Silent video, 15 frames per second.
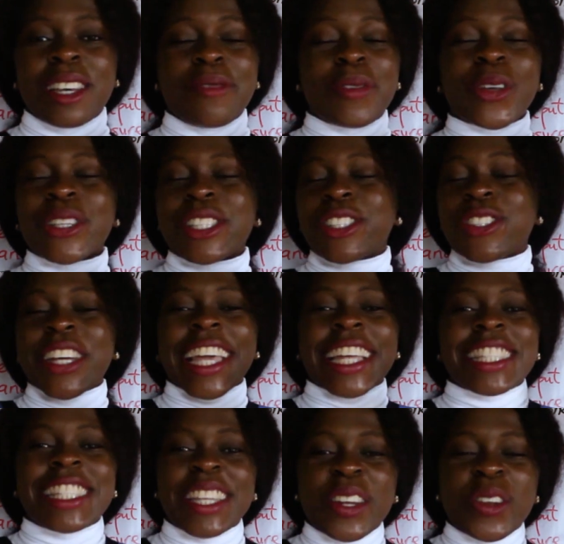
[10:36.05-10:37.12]
because it's not
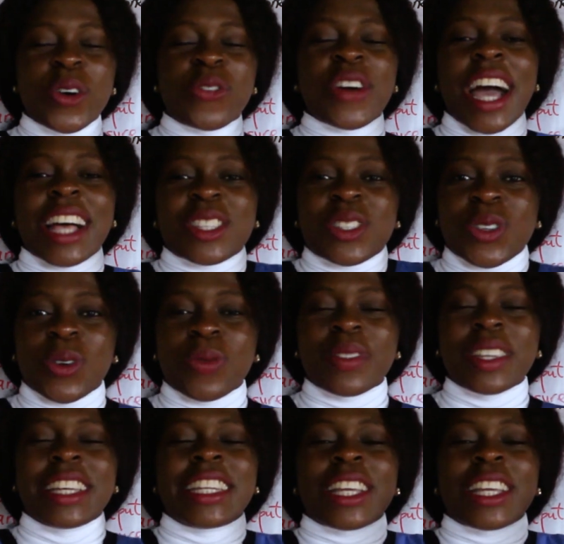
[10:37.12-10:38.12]
getting enough calcium.